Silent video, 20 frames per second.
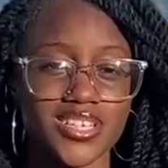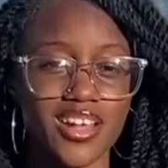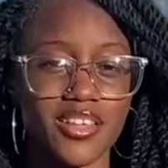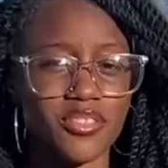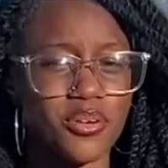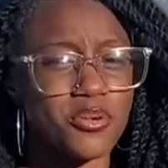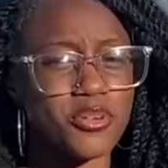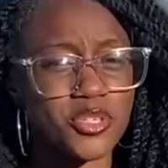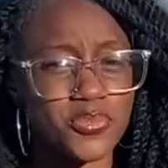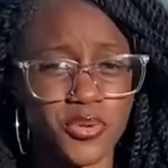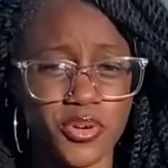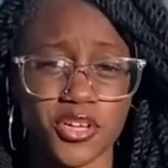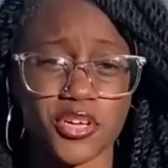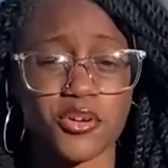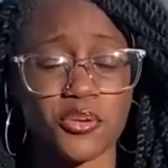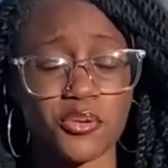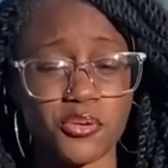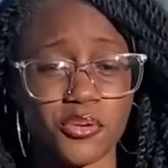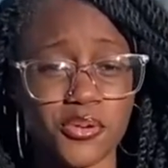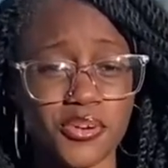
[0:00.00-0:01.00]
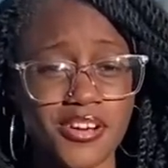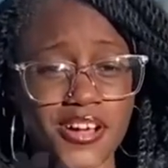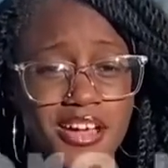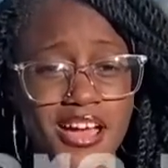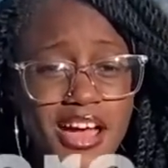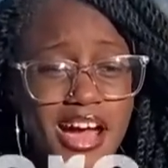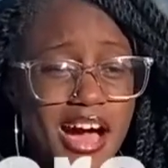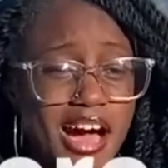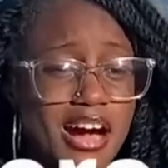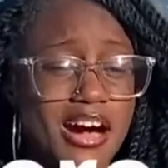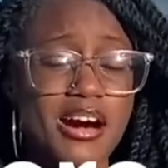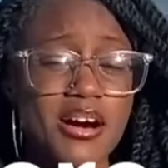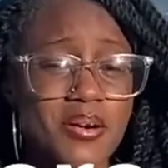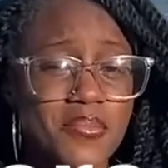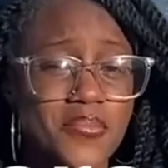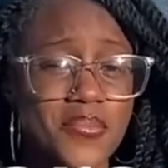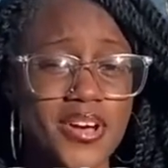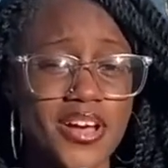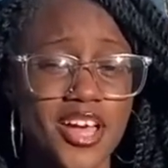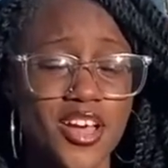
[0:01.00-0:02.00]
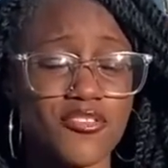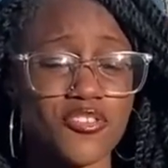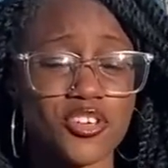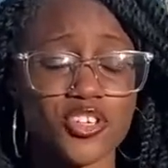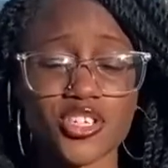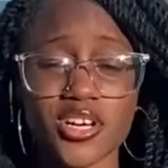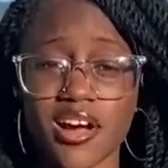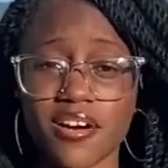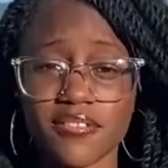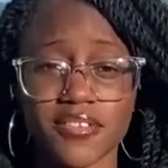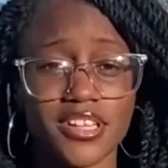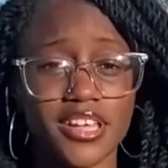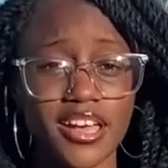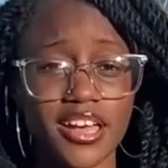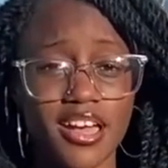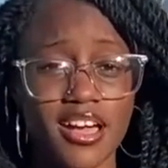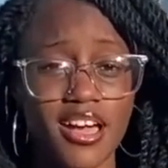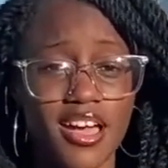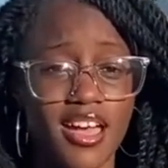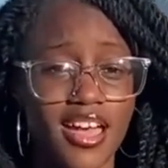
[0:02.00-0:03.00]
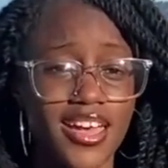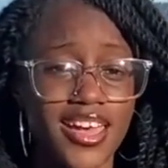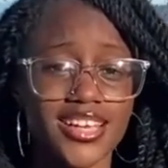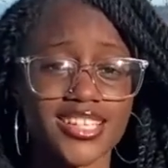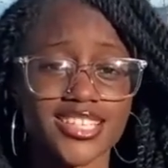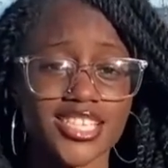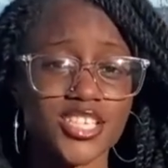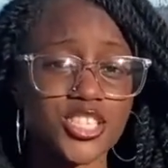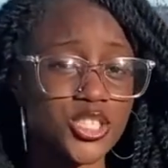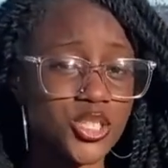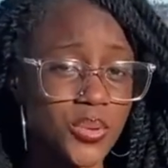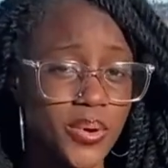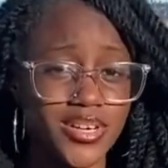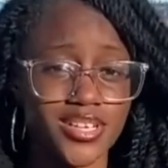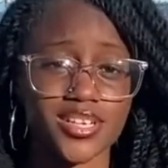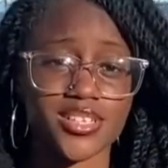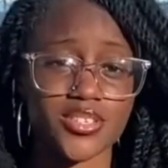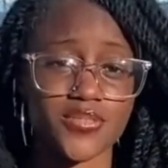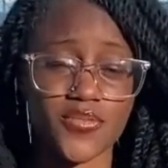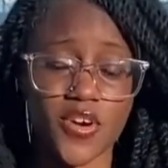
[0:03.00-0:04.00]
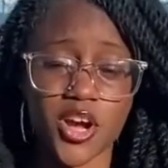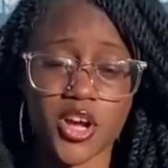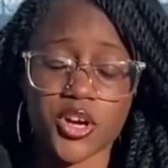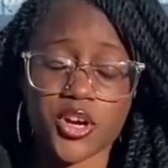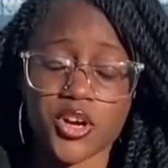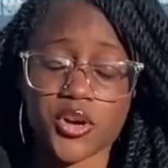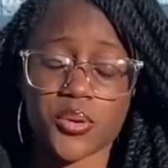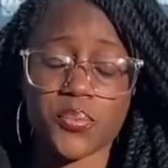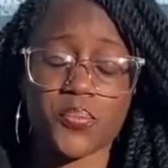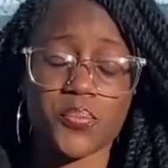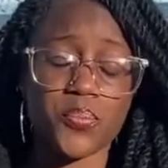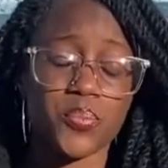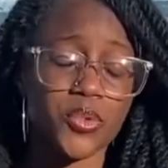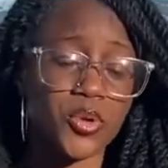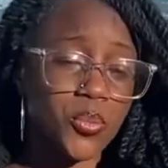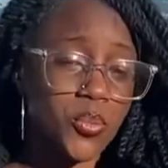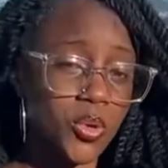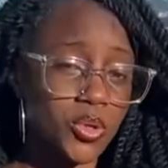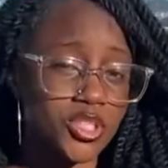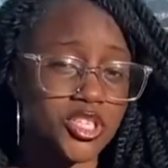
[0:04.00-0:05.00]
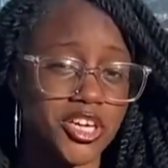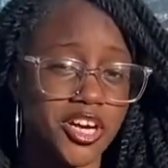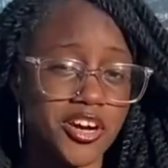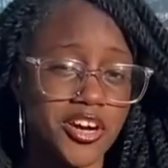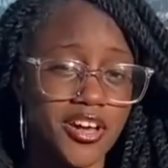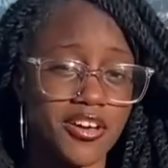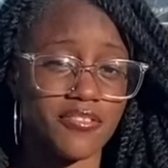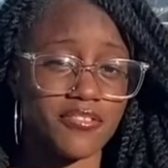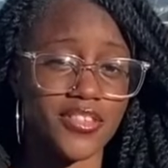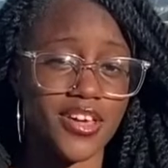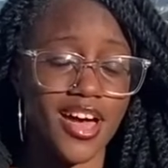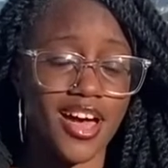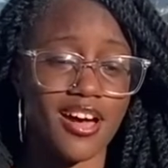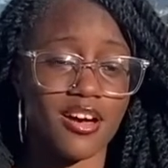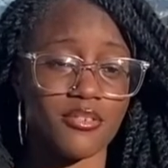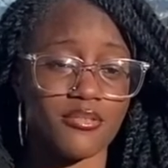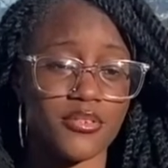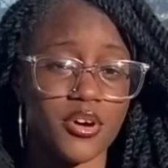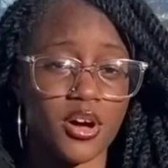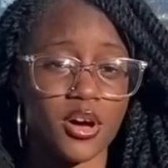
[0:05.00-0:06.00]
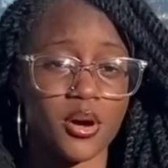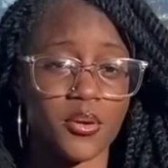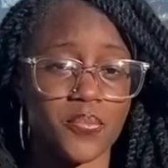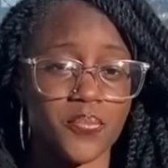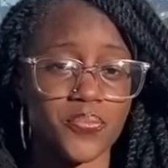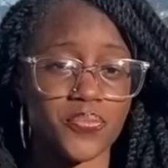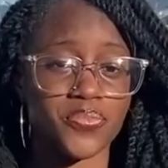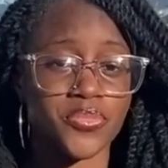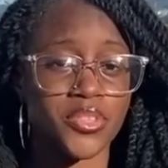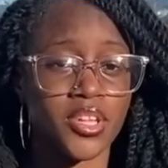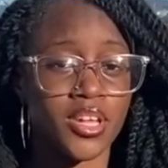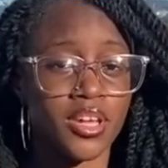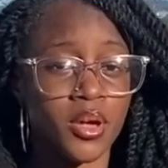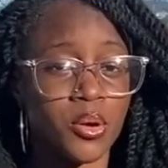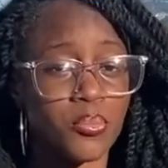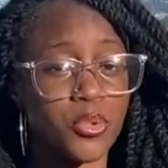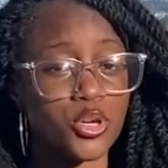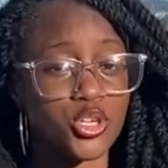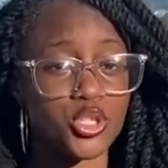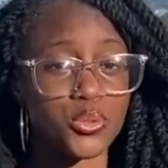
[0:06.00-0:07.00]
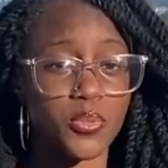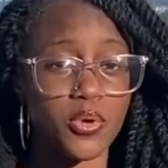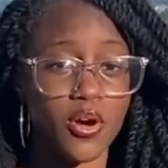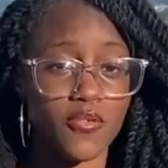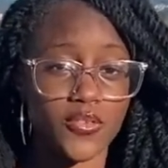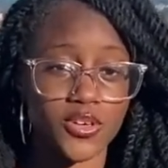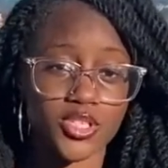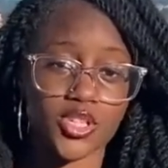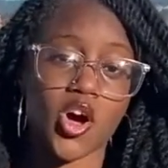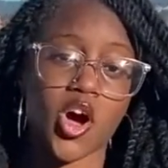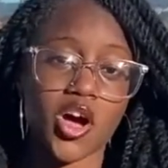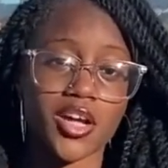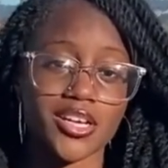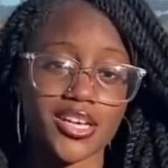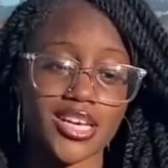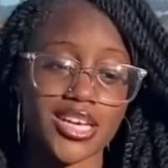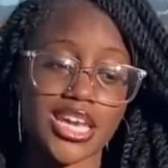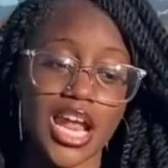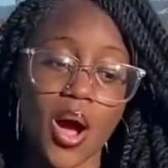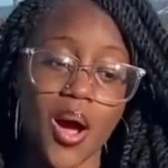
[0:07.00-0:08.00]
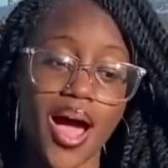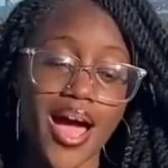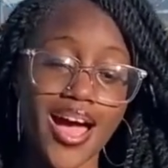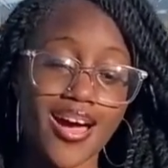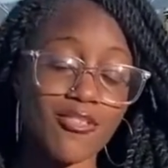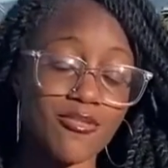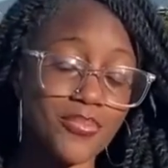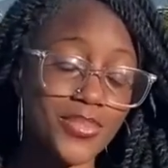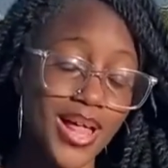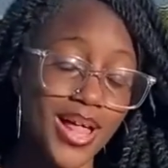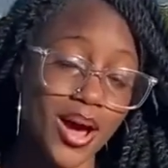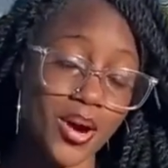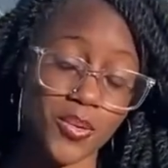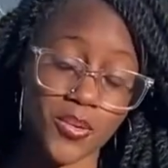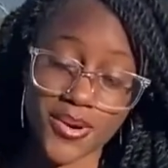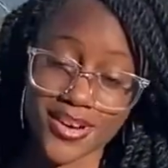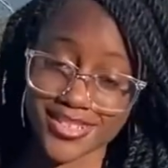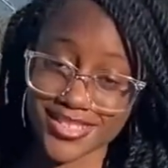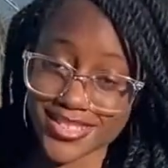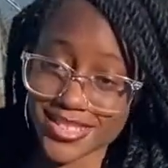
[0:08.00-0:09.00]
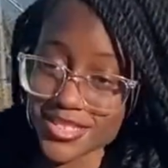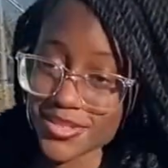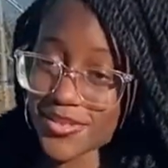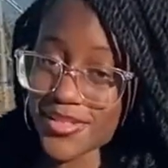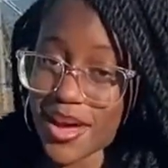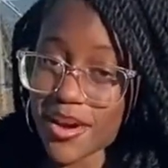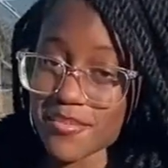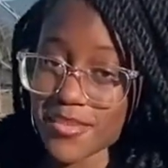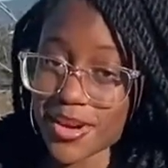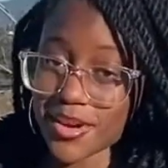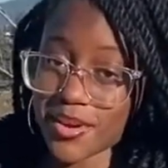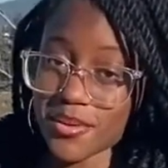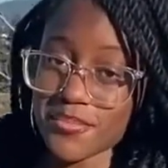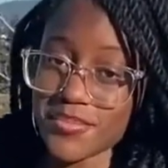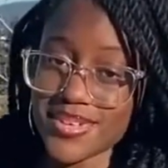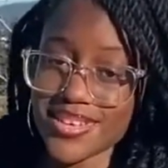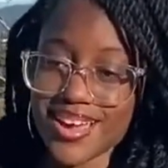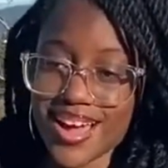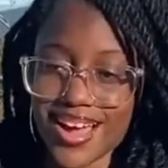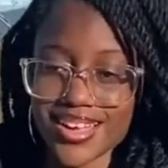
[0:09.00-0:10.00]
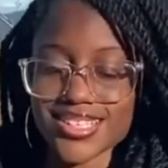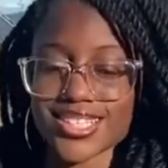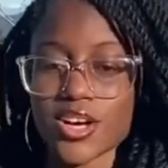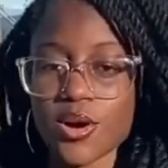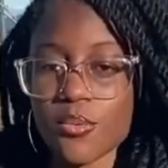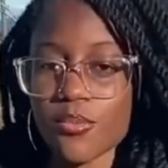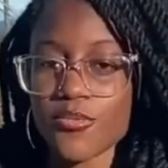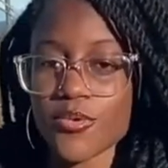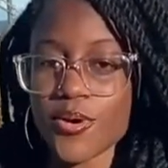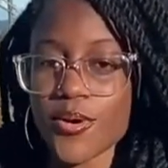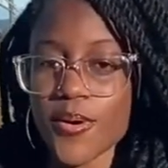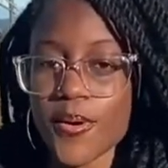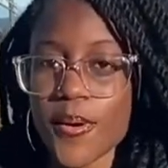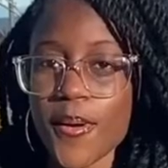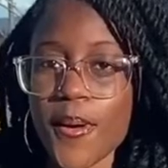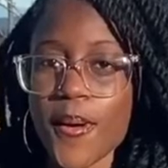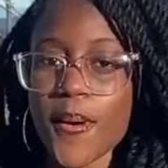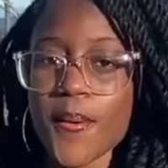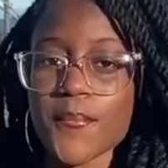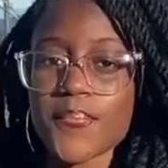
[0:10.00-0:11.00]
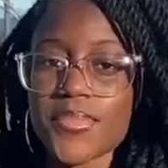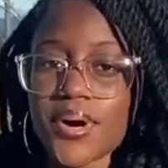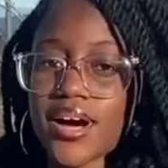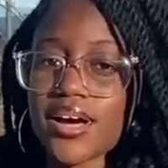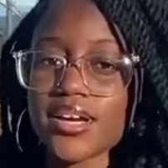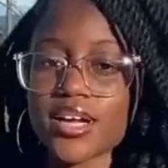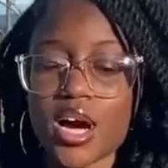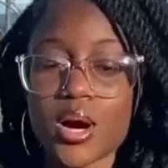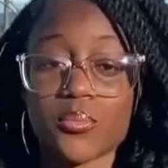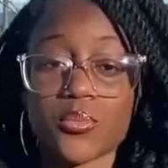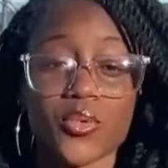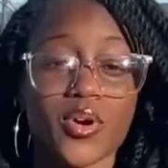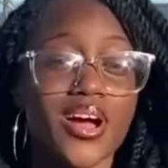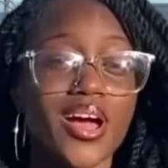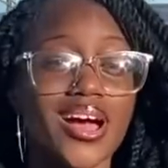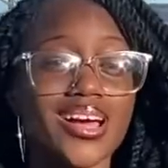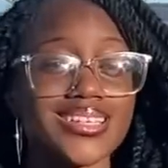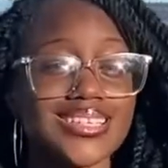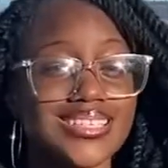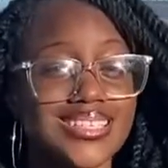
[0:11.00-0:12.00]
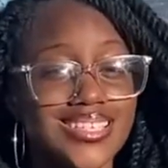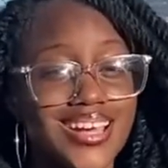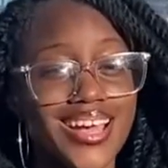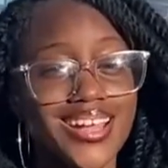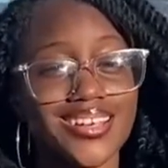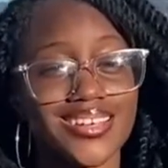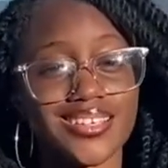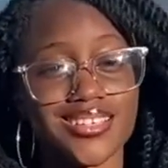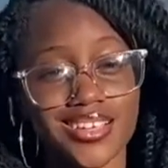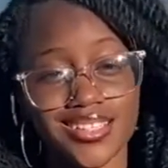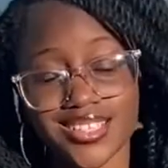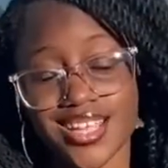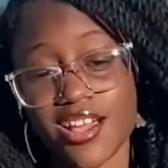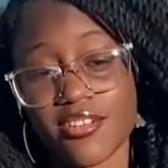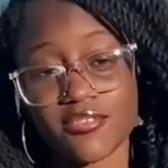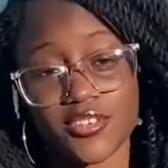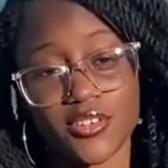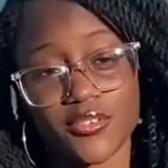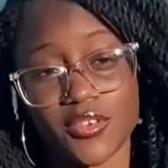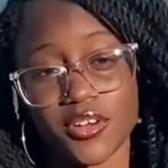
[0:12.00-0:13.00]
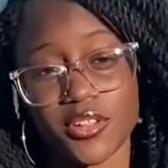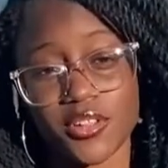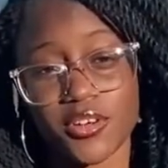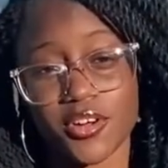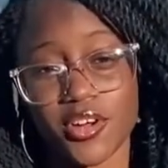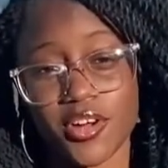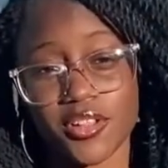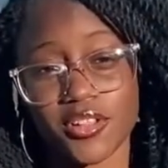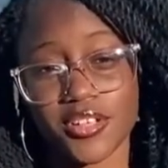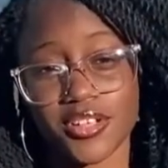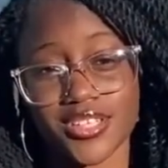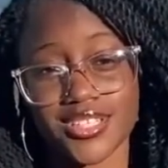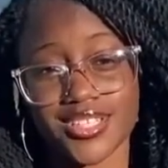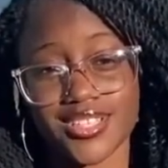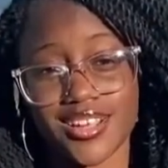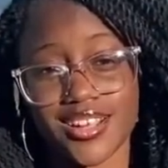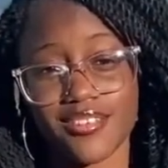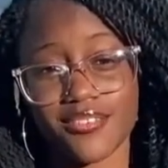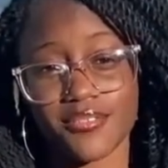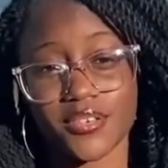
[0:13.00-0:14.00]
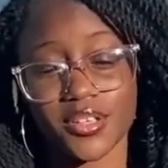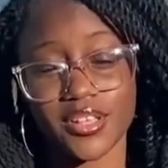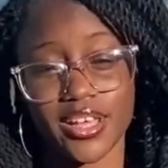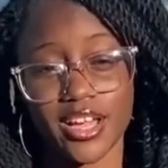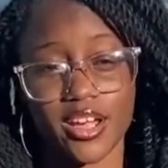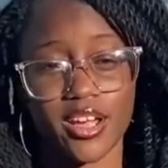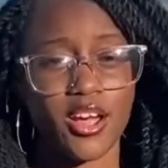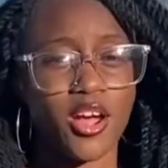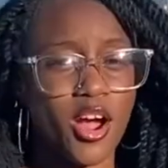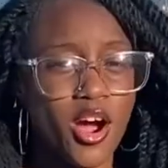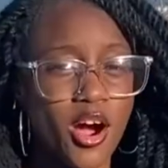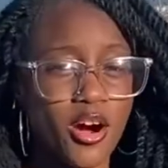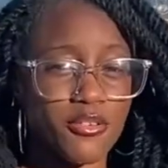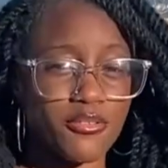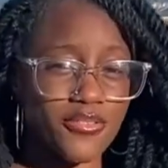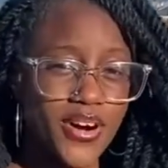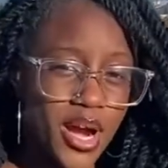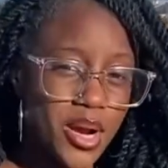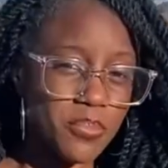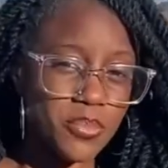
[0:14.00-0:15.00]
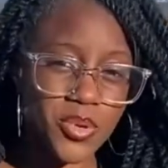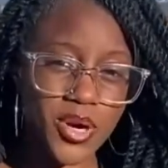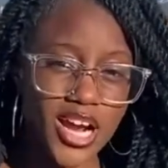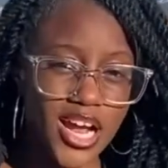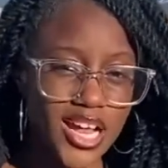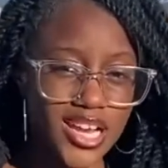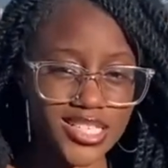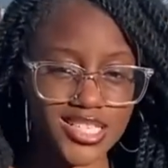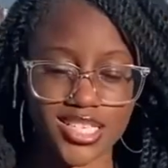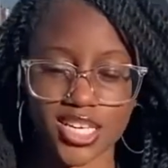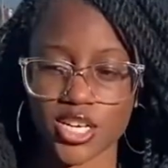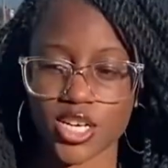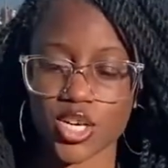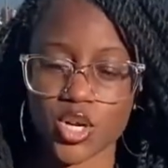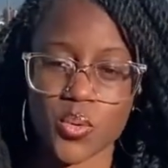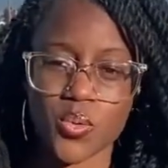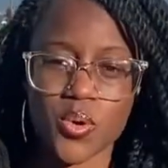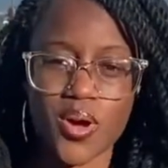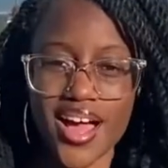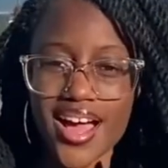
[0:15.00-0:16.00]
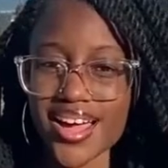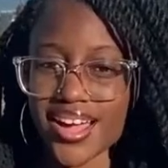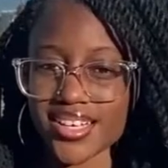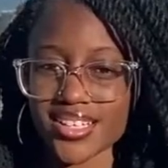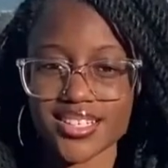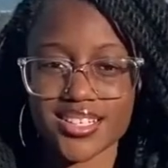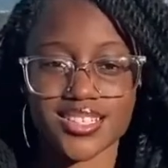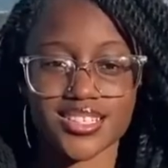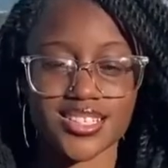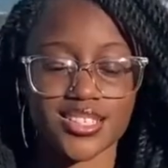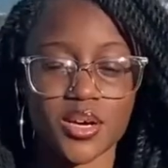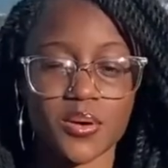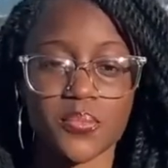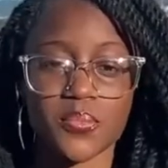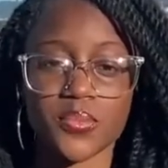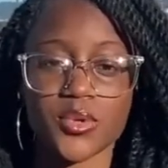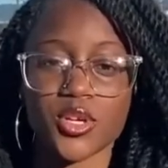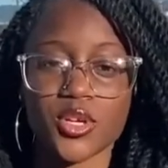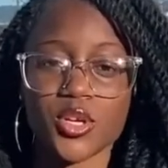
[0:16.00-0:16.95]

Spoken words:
I thought it was pretty cool. If you're traveling, it's easy to identify your wheelchair they have Pushrim covers on. Now I have black ones, so that might not be as helpful, but RehaDesign does have different other colors that I feel like are vibrant and will add some